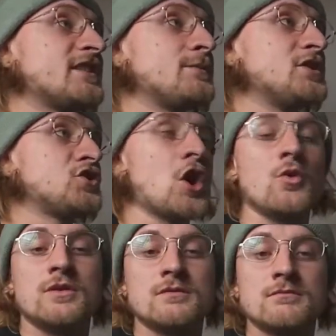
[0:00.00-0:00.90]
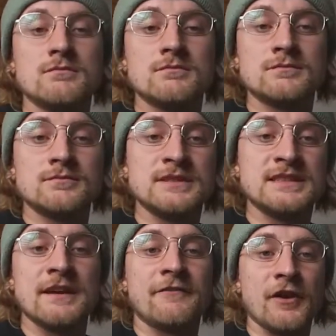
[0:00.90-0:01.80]
shown
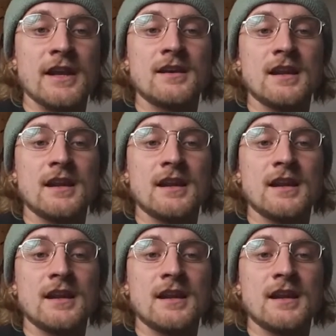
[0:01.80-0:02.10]
different.